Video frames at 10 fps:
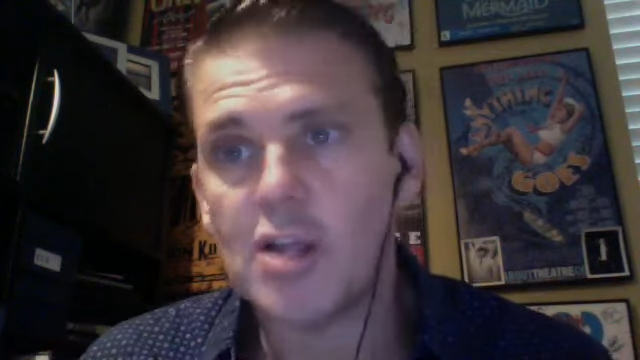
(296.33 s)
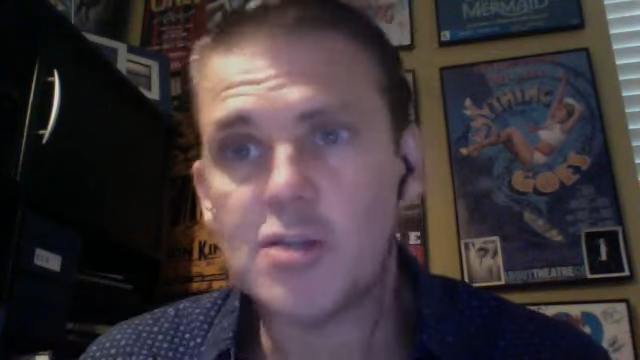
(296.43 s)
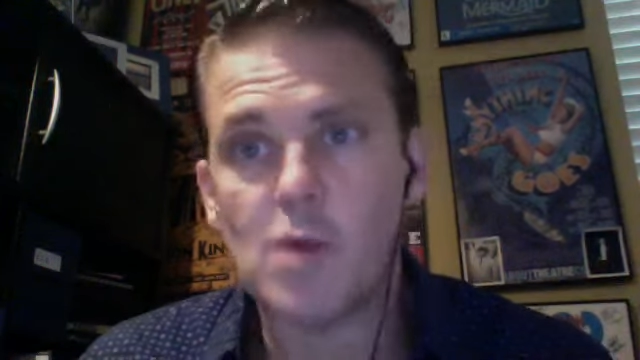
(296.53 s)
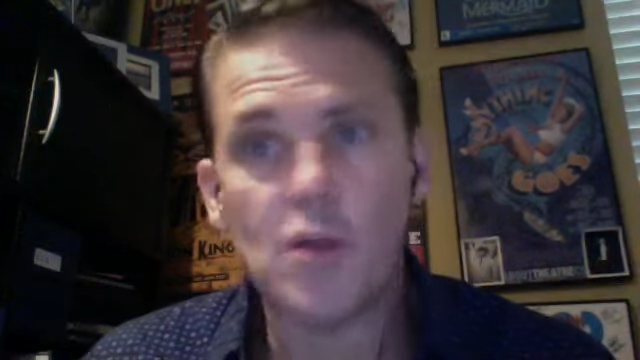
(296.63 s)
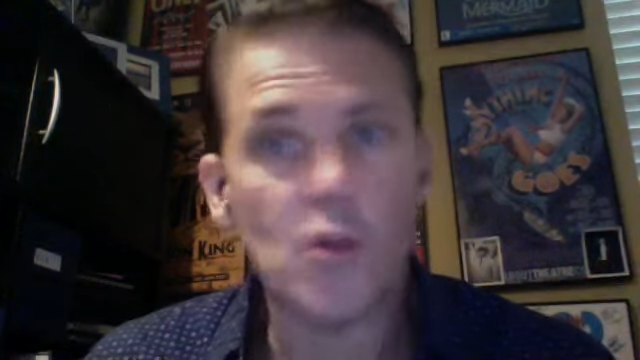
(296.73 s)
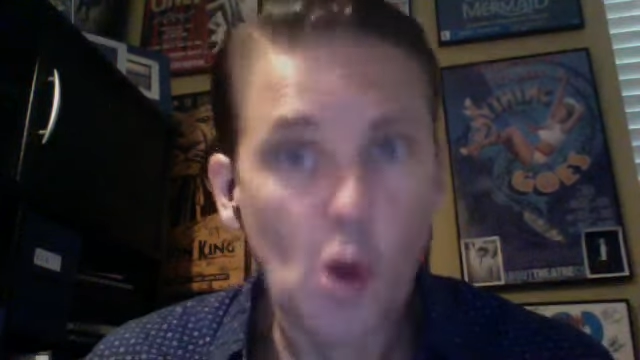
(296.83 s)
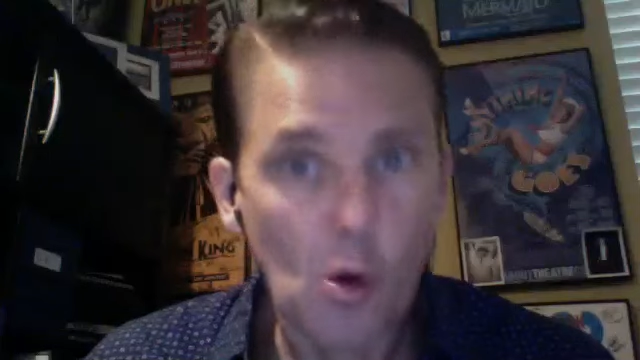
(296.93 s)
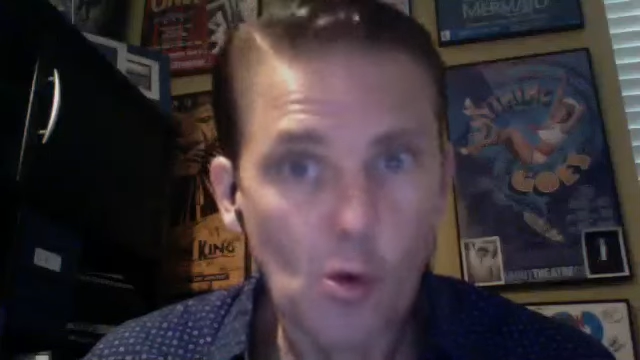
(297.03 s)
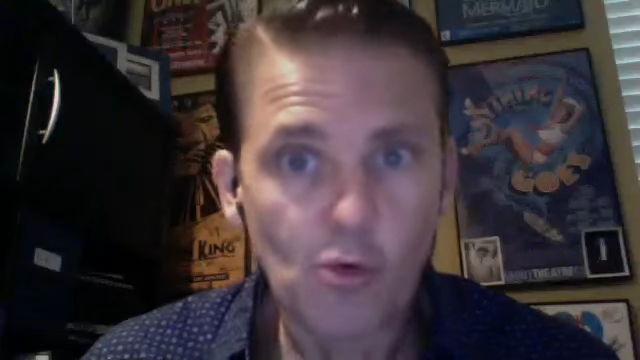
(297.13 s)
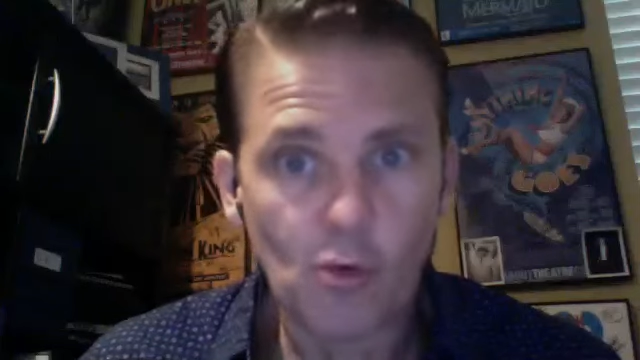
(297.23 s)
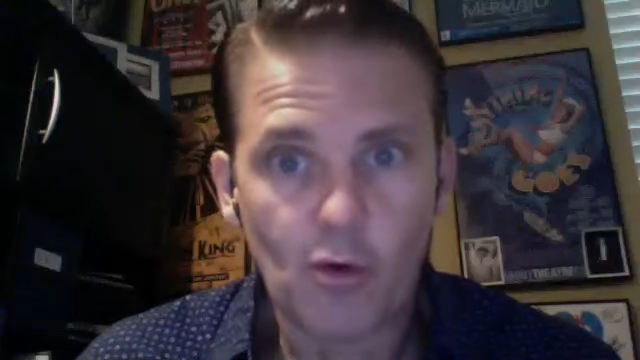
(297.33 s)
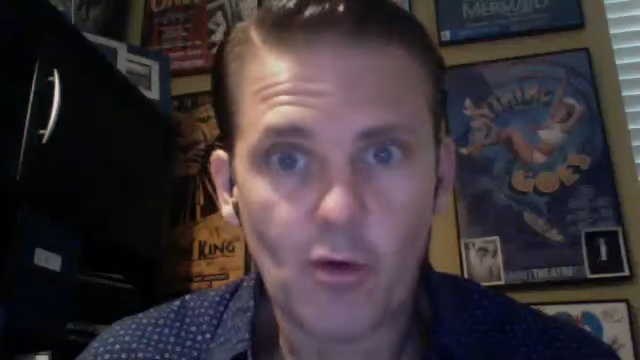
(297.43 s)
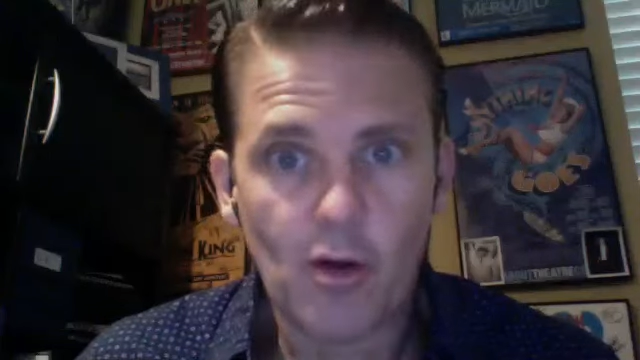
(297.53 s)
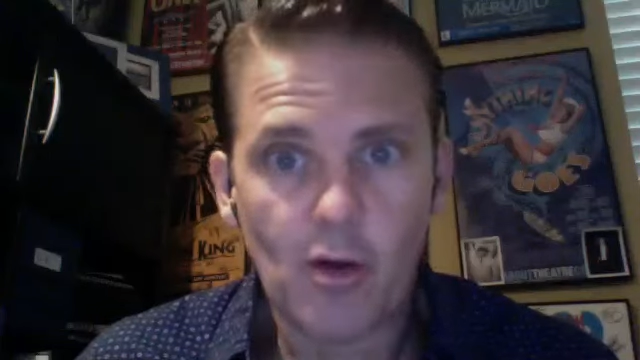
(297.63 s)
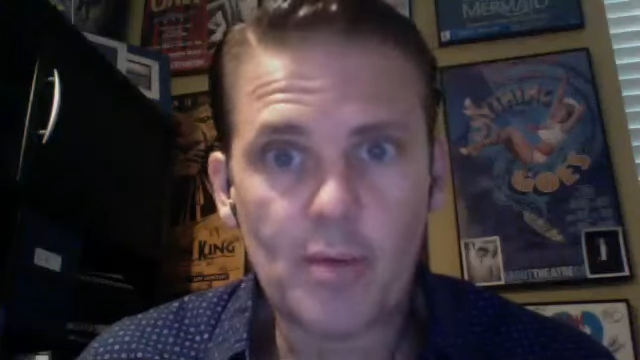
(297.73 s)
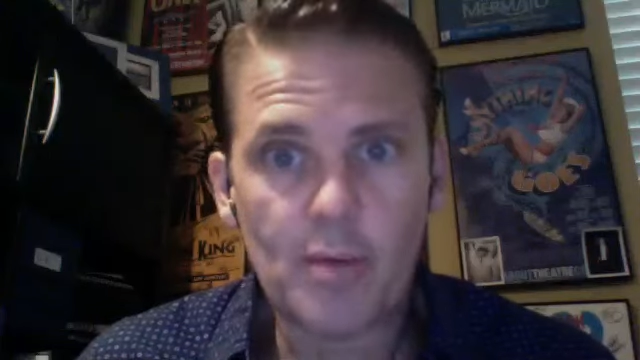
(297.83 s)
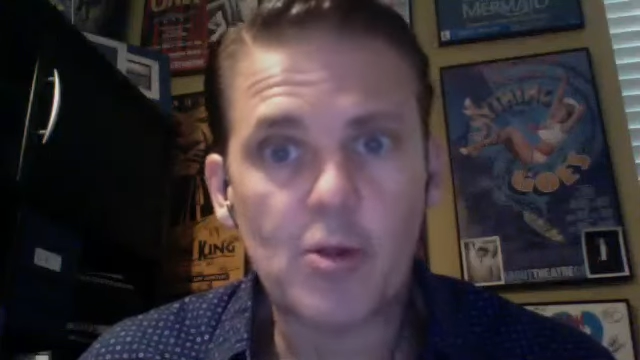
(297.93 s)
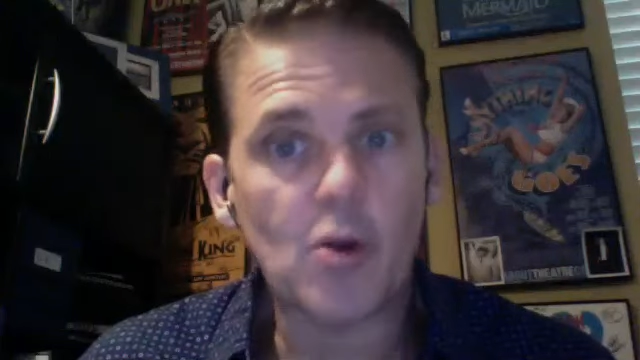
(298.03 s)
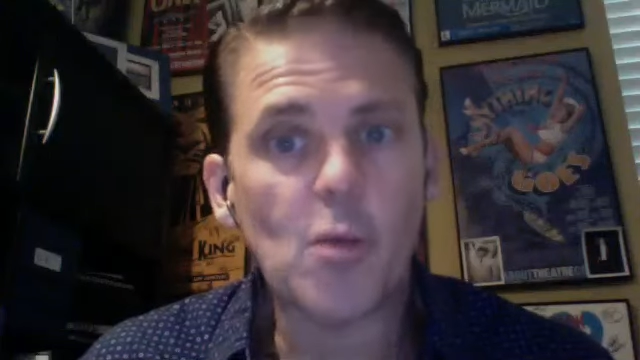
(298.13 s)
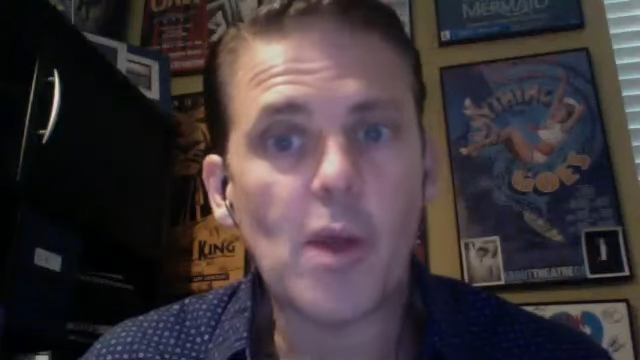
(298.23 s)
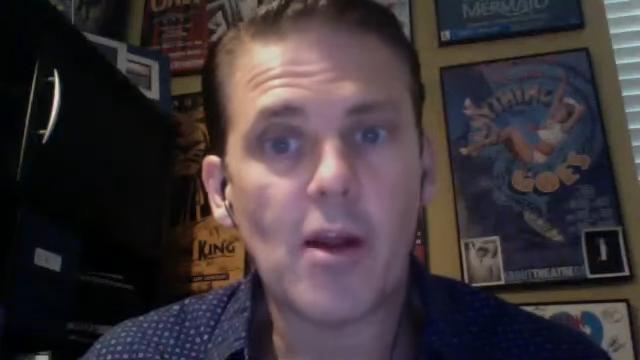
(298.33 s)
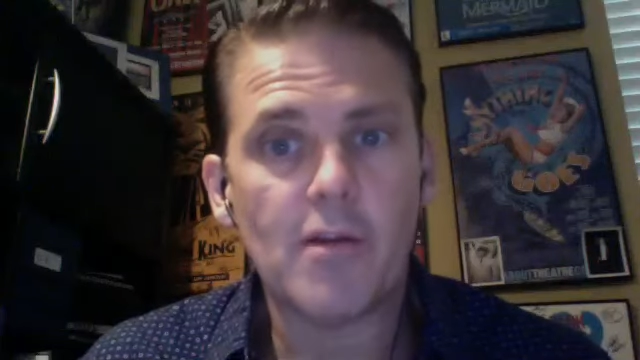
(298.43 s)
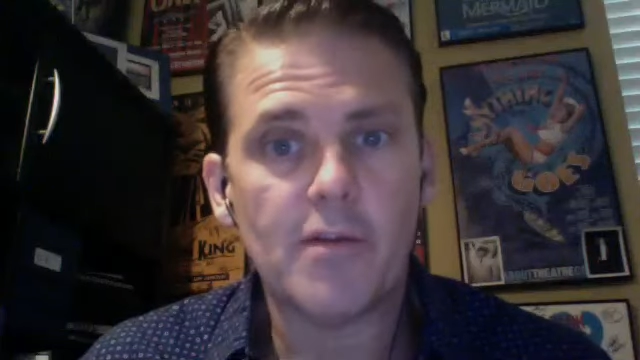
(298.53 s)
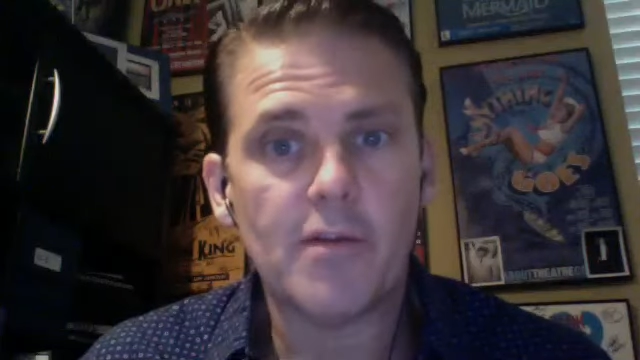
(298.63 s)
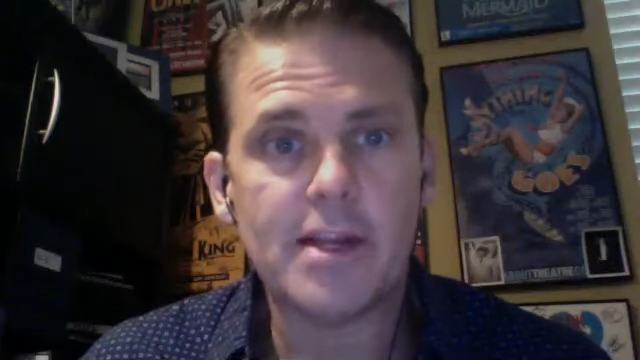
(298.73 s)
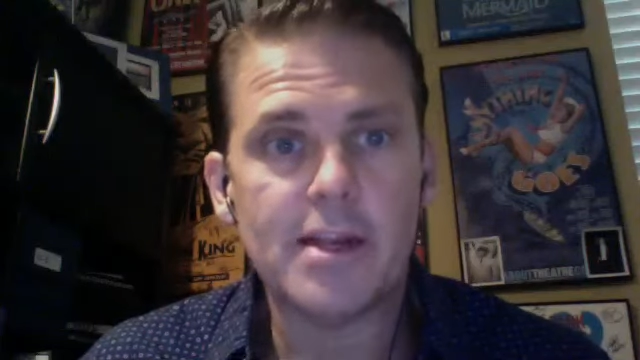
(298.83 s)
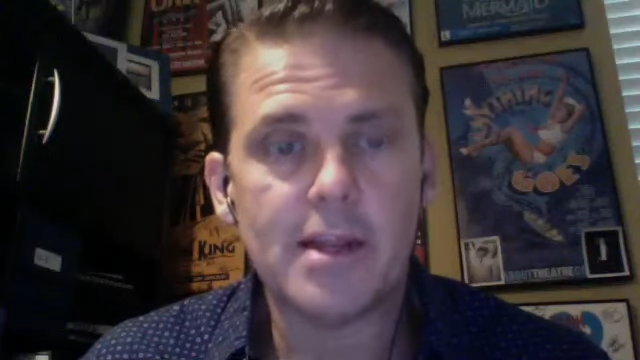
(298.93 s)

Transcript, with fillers: as well known or people aren't aware of it